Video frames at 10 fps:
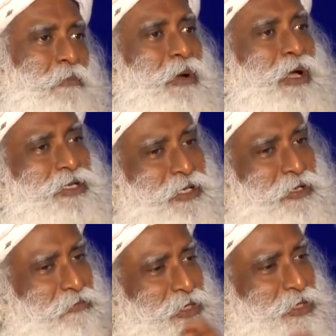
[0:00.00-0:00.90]
But
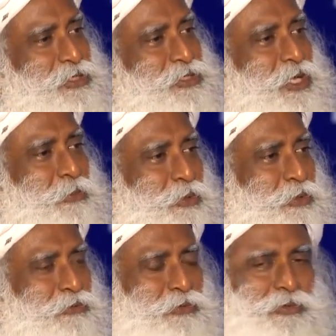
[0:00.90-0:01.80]
differences are
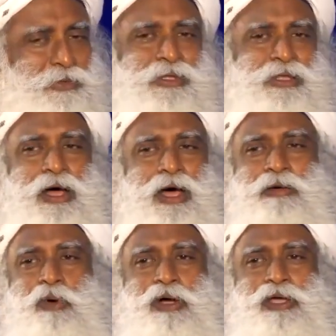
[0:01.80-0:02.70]
beautiful.
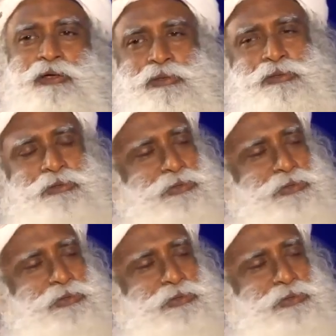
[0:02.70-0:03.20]
I walk into